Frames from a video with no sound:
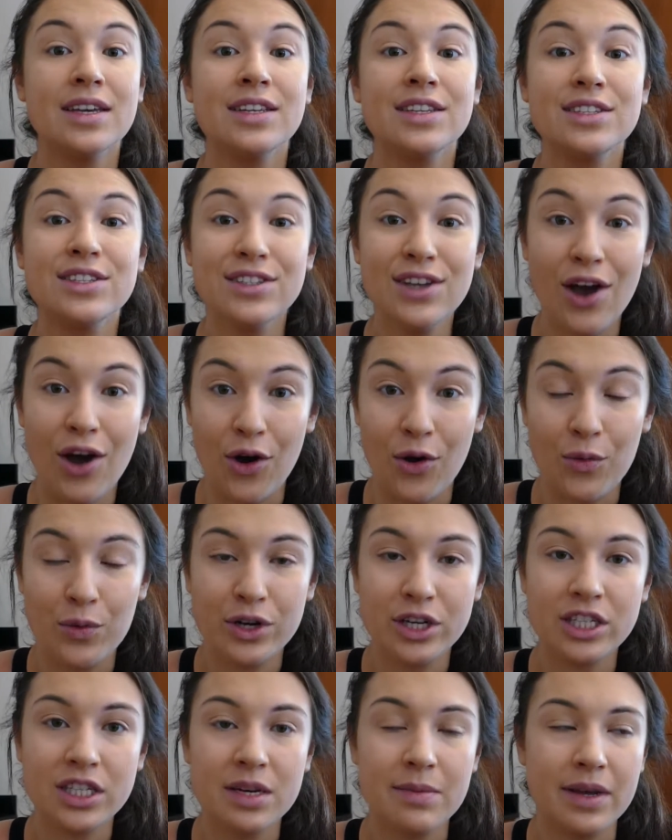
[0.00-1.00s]
So
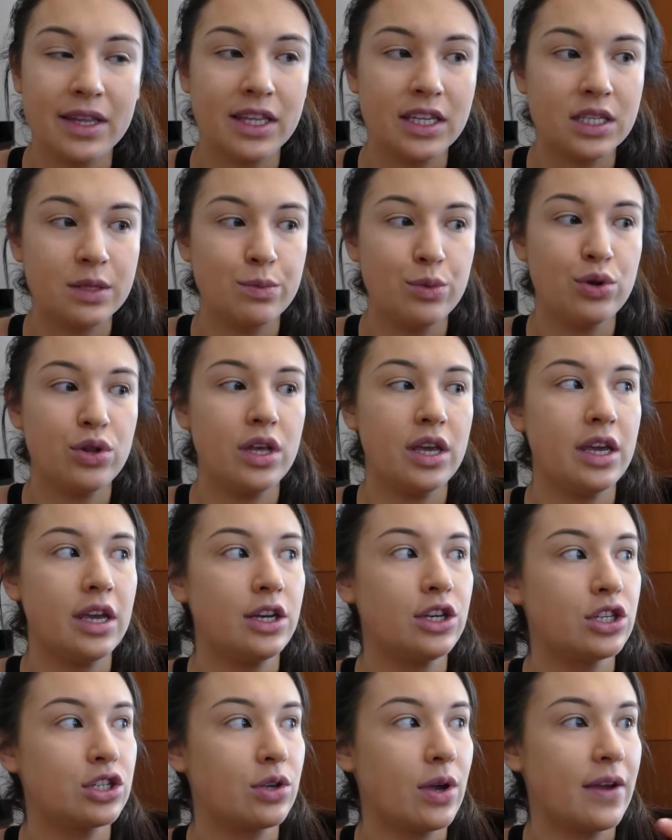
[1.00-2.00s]
we're just gonna make this
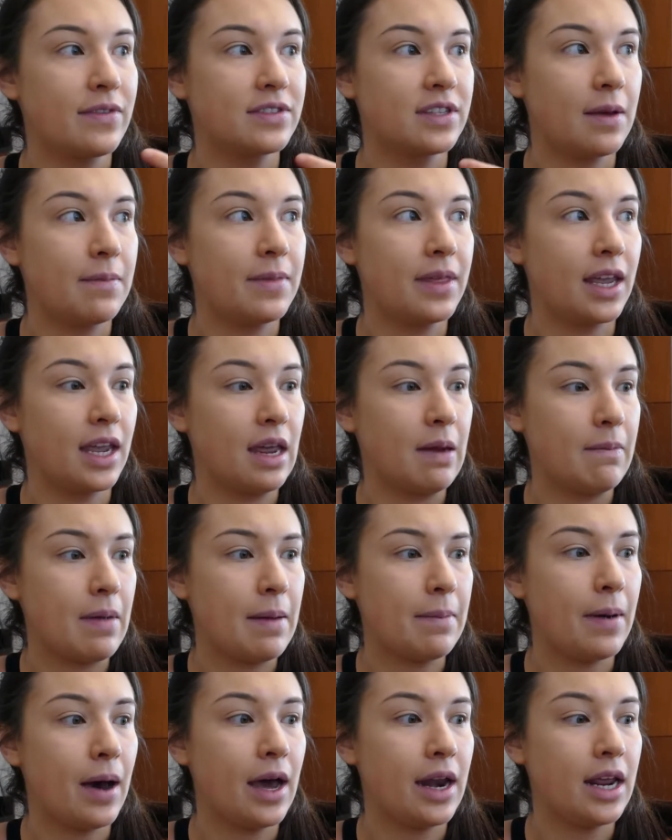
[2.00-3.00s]
smoothie just so I have something in
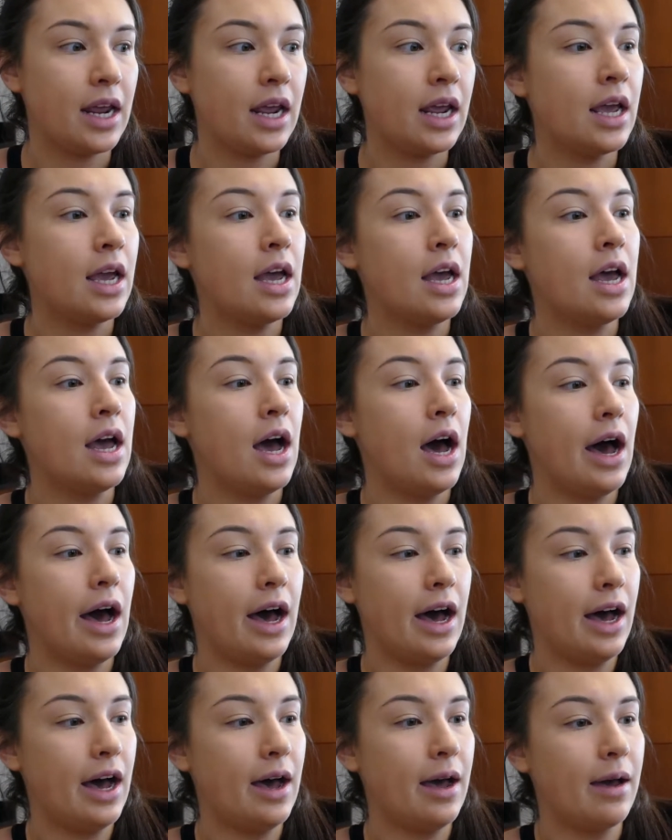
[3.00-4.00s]
my body,
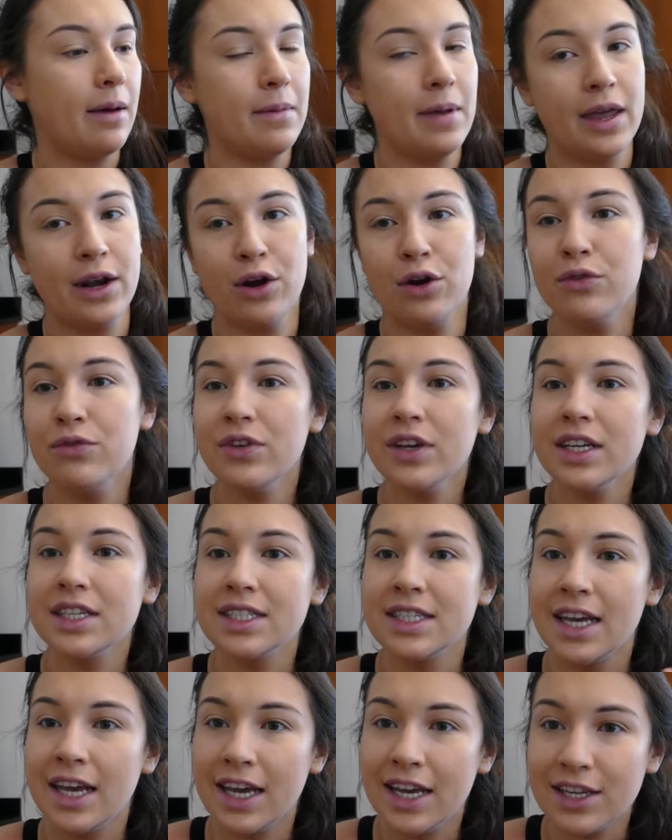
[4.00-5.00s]
and hopefully
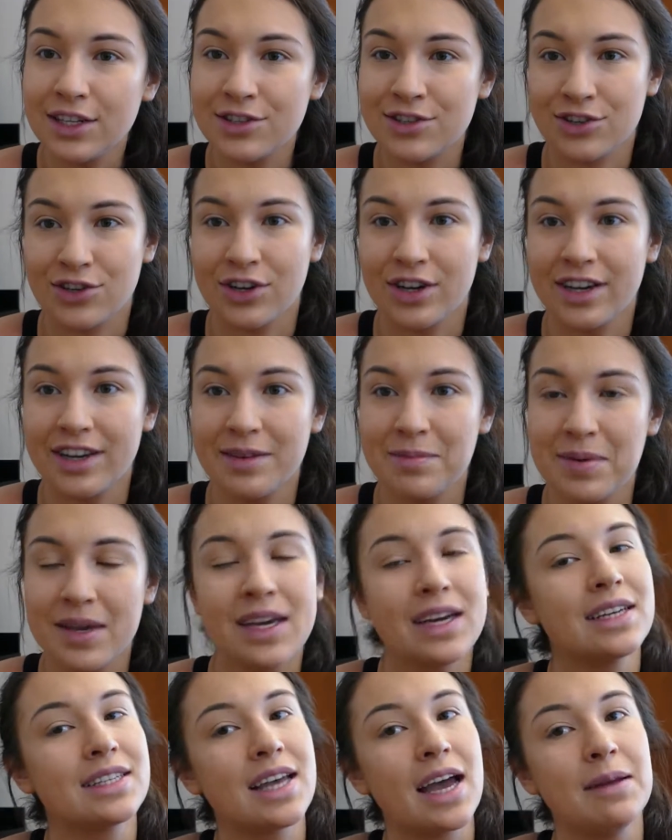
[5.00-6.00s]
it tastes good,
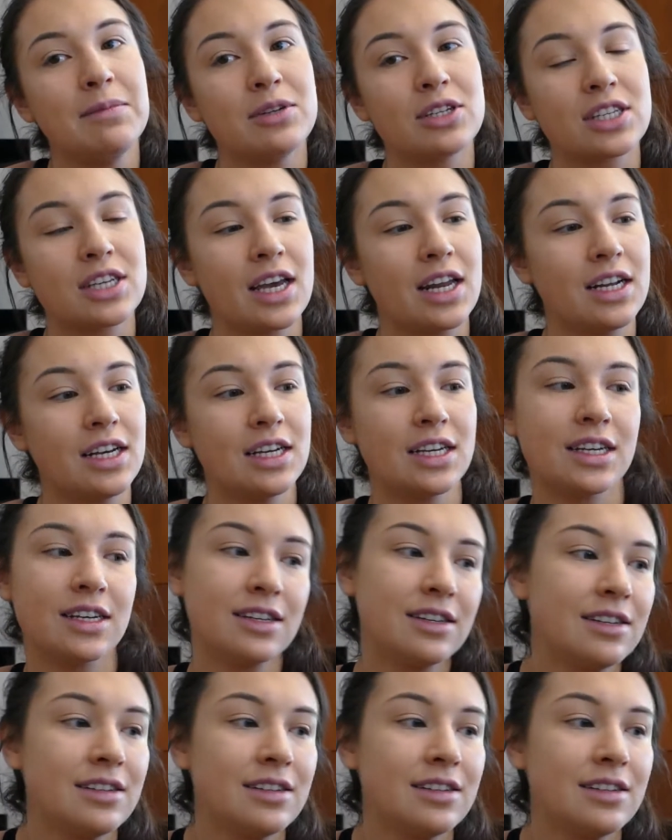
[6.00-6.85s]
because I'm just kind of